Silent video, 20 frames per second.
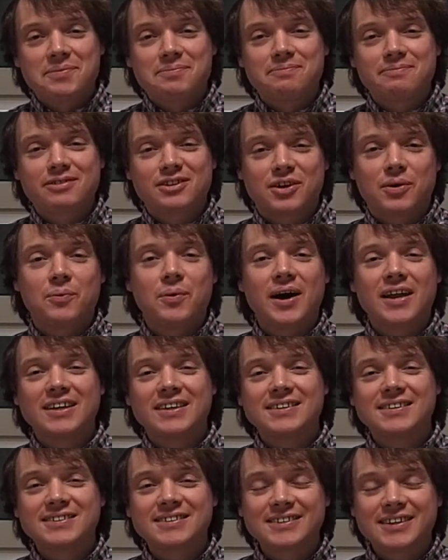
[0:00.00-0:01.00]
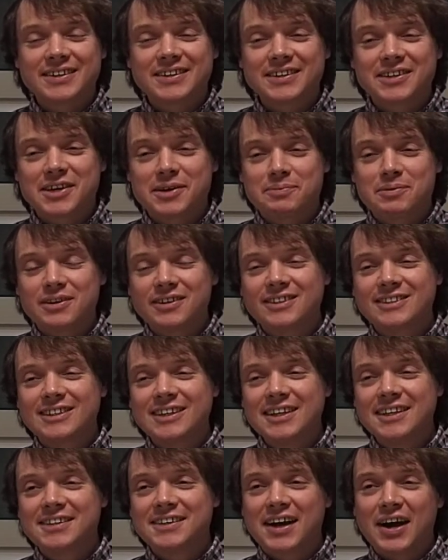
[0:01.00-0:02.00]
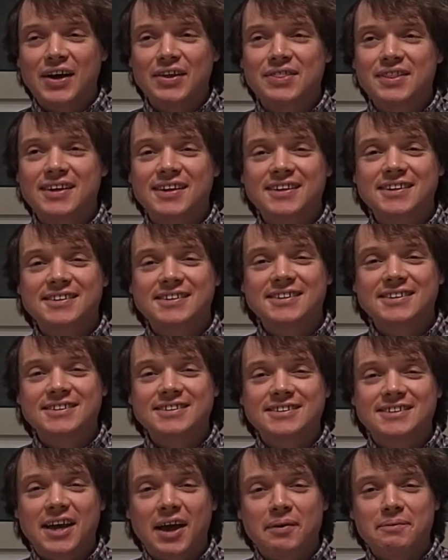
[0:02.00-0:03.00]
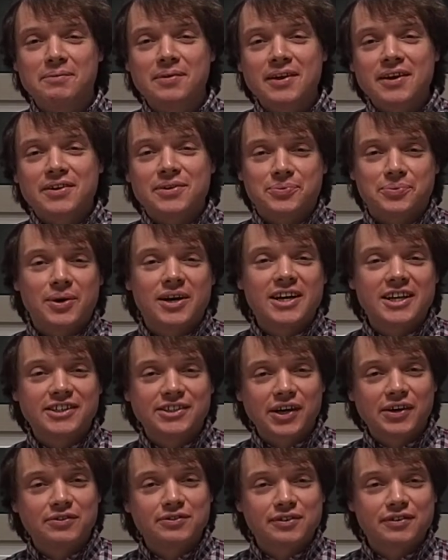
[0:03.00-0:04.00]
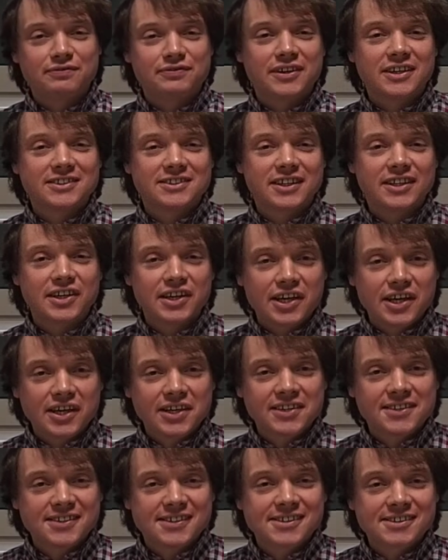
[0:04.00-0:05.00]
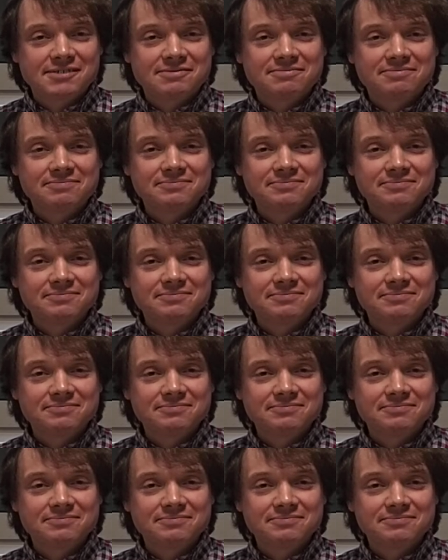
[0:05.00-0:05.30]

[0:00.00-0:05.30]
so well in the communities are things that really don't refer to needs